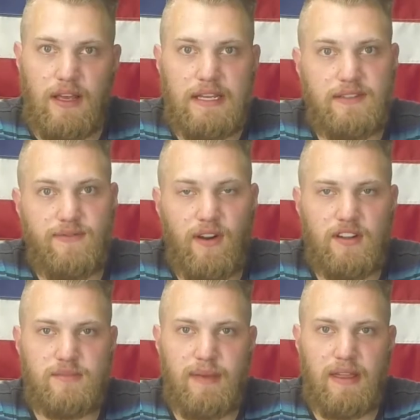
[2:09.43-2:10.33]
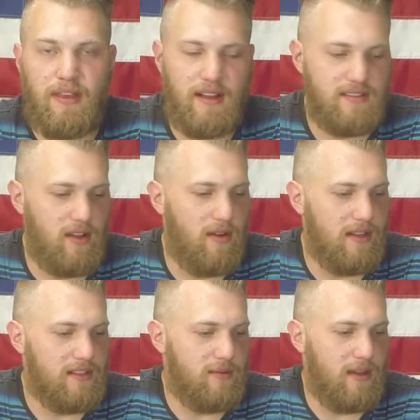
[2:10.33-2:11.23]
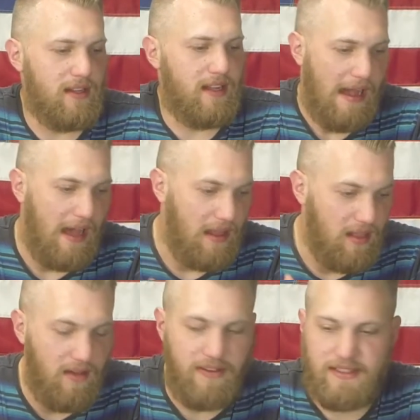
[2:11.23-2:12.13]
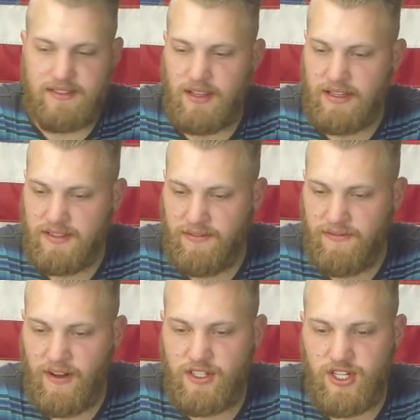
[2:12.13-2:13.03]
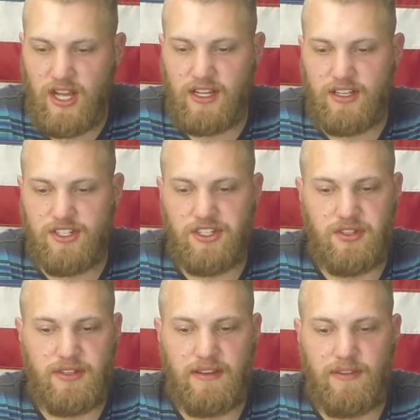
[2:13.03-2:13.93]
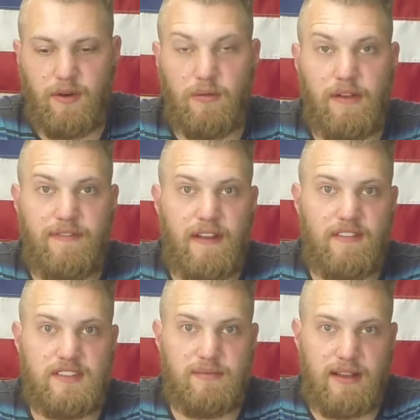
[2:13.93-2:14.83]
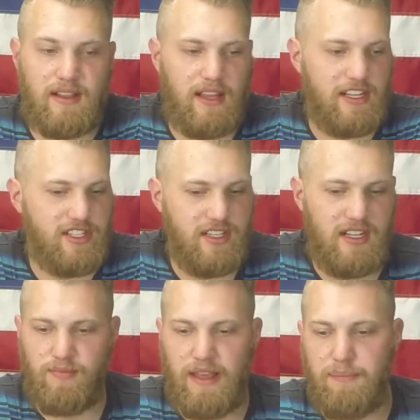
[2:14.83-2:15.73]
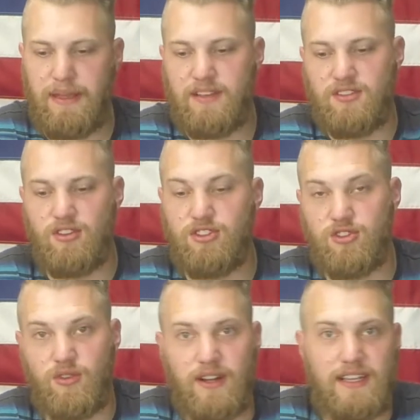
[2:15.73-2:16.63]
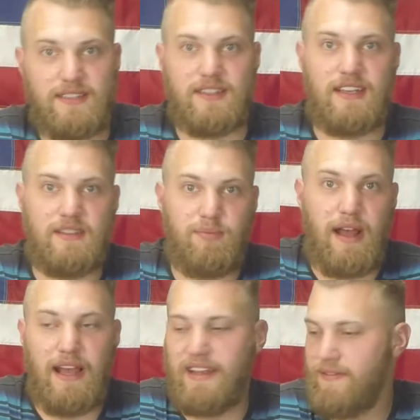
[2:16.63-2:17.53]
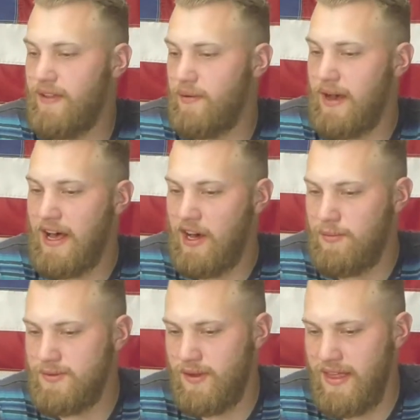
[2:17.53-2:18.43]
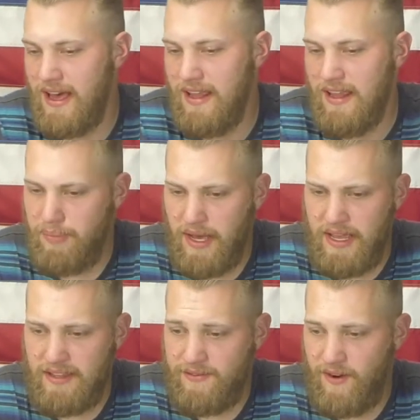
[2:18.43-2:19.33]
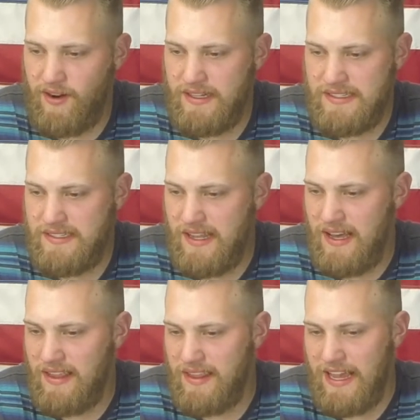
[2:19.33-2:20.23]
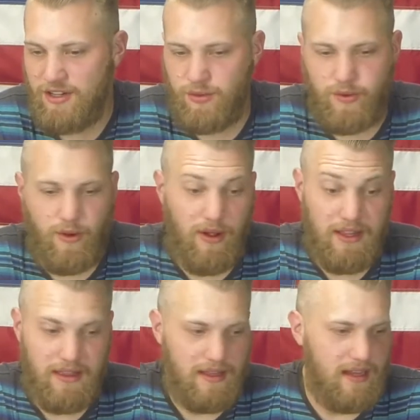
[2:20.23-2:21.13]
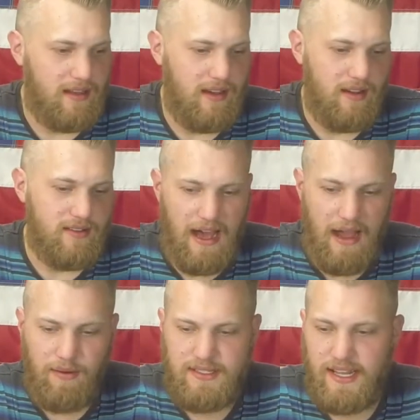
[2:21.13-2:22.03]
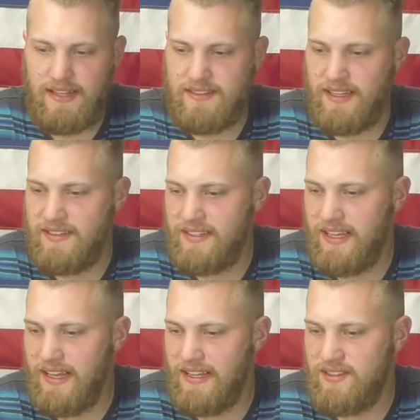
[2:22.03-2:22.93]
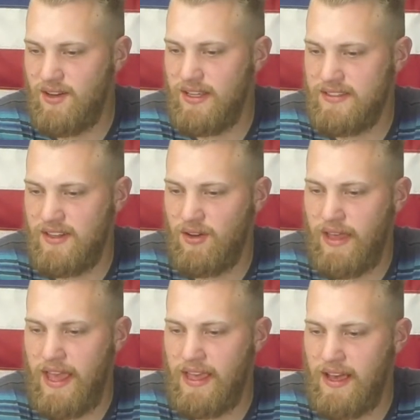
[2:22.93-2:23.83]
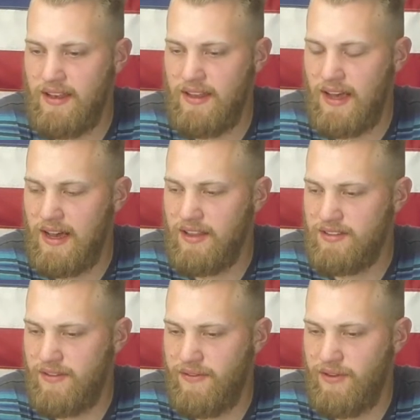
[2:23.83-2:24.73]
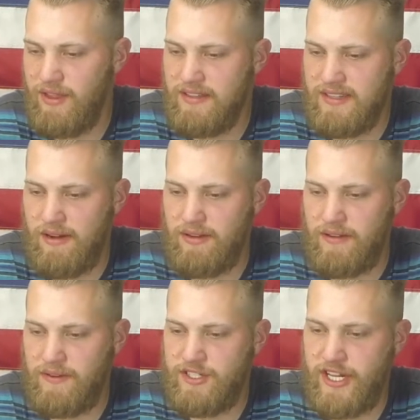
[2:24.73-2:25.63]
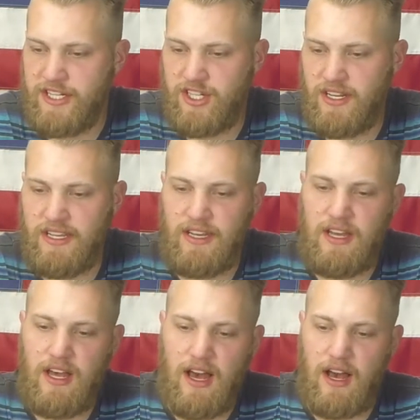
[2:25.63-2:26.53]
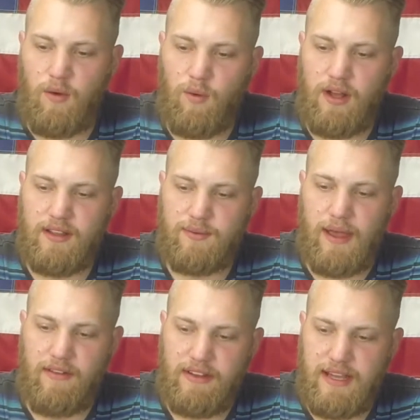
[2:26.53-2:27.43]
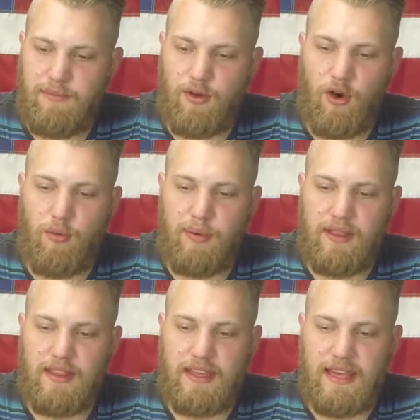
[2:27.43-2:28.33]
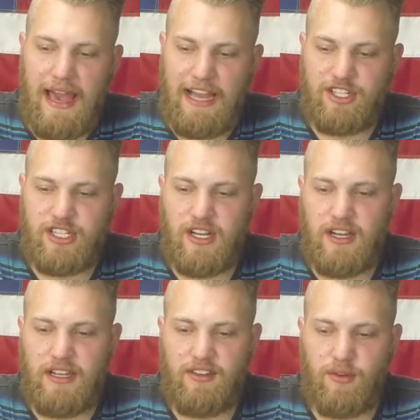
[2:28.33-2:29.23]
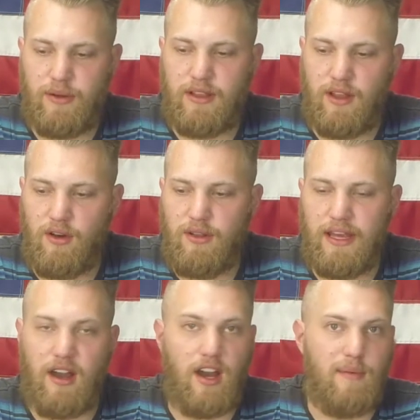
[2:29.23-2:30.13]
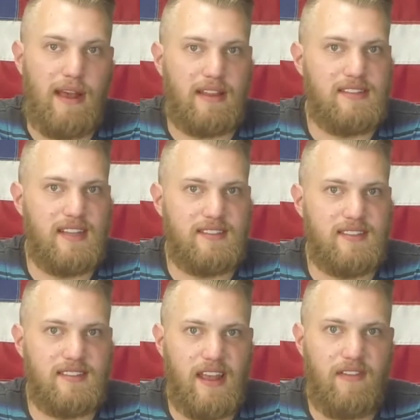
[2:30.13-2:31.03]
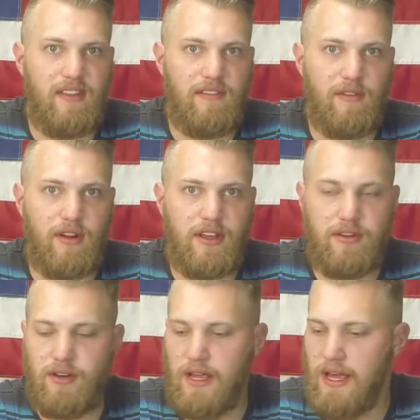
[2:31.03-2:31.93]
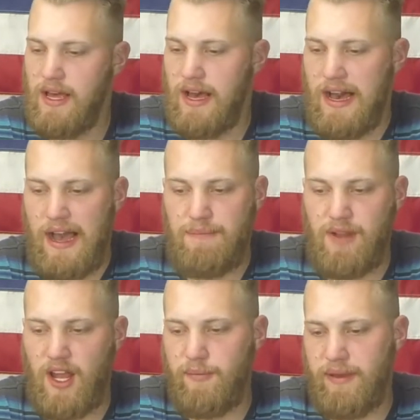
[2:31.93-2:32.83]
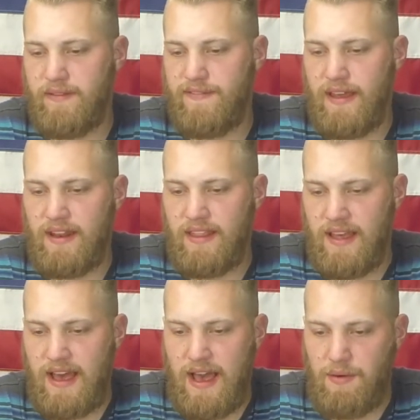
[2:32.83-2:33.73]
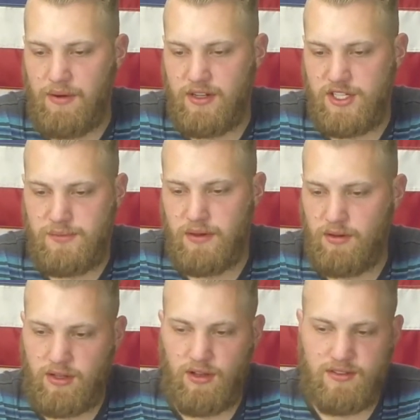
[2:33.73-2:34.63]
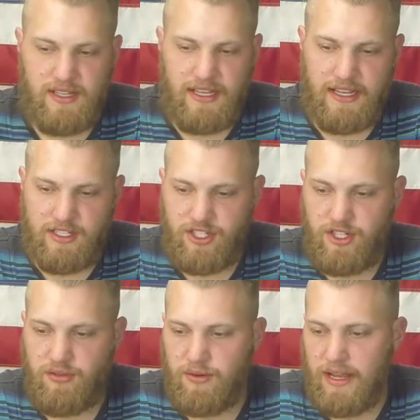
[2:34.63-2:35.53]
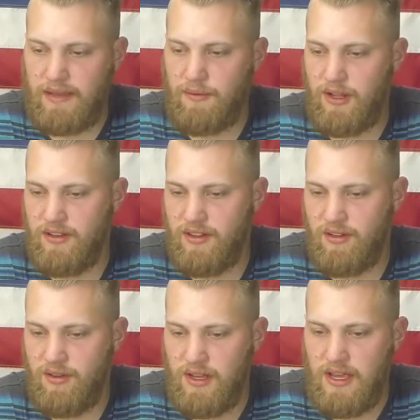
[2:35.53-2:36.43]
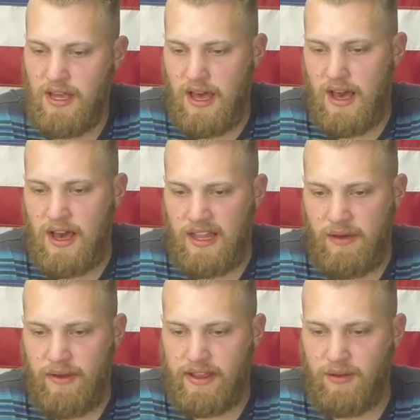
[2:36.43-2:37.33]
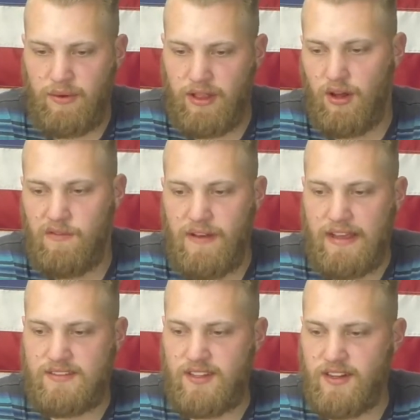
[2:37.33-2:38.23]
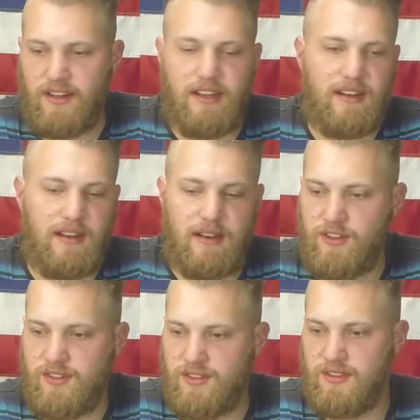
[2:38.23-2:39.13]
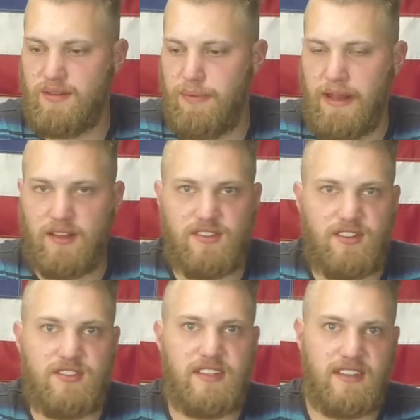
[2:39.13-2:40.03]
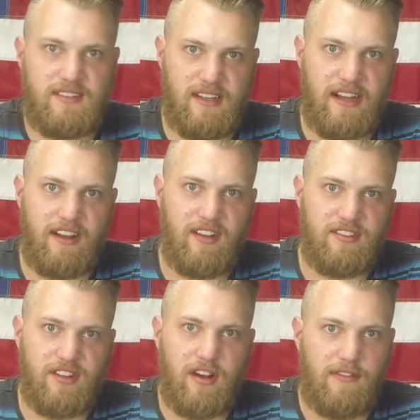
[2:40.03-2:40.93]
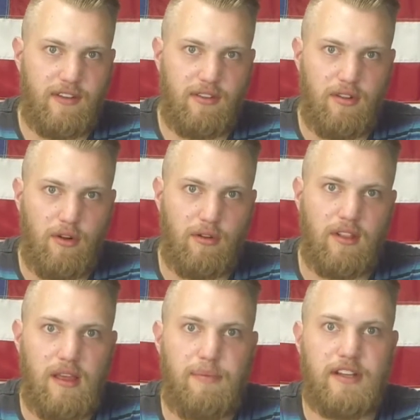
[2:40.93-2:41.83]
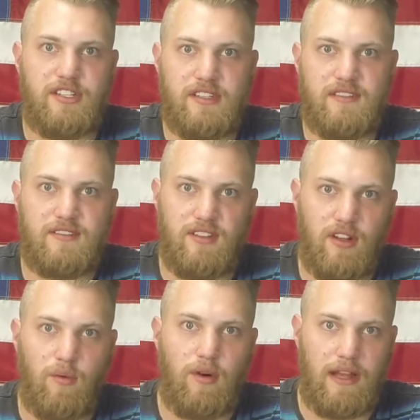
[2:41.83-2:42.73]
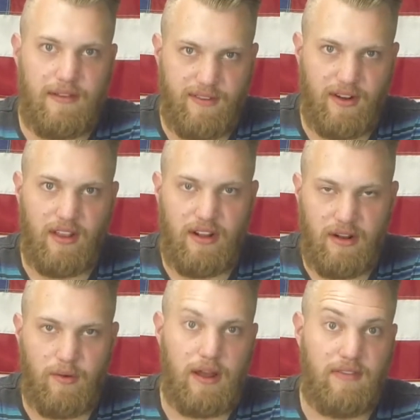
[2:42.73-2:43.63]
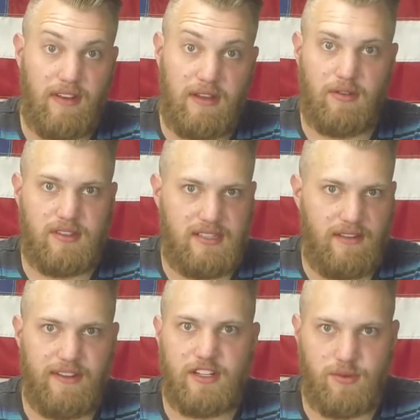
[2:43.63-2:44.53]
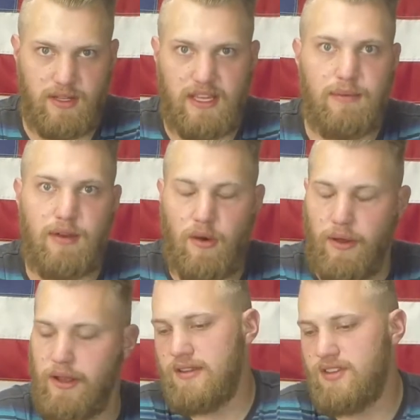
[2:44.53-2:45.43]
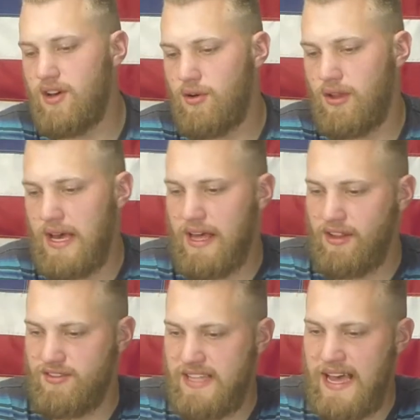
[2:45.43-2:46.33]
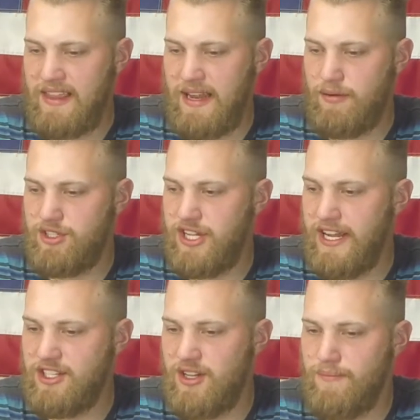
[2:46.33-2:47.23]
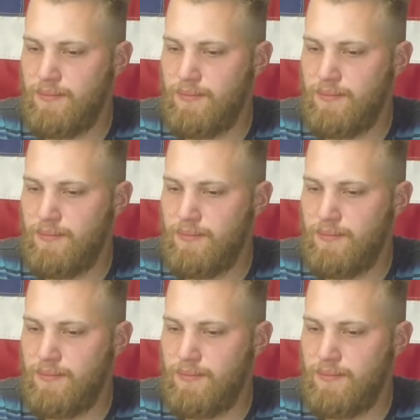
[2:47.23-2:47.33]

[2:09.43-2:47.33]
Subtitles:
As far as my thoughts go on this one, I love it. It's a fun shotgun to shoot. Definitely one of my favorites in my collection. It being so short is probably definitely what helps with that. But as far as the actual quality of the gun goes, I would say it's decent. It's an okay gun. There's a few things that I would definitely change on it. One is every time you open the action on it to reload, it automatically sets the safety for you. I'm not a big fan of that. I want to just be able to close it and shoot when I want to. That way I can reload faster, and just depending on certain scenarios, if you're throwing clay pigeons, one after another, I don't want to have to deal with the safety. I just want to keep going. So there's that I would change.